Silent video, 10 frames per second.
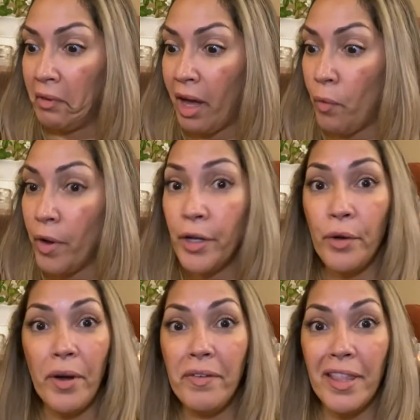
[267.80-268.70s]
I want to
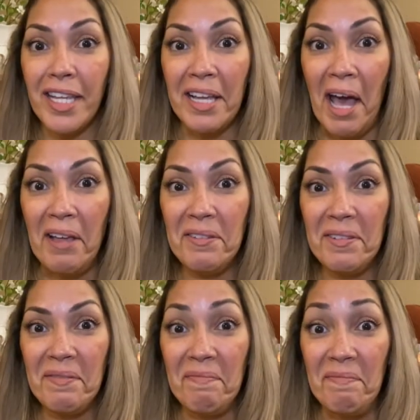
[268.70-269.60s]
know everything, guys.
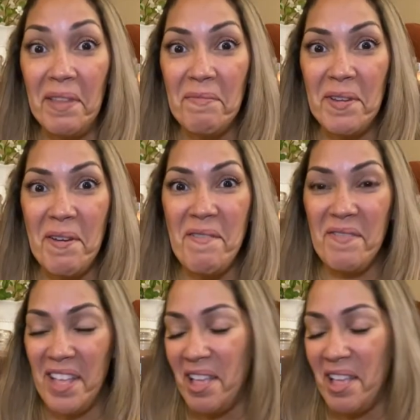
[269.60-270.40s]
Let me know.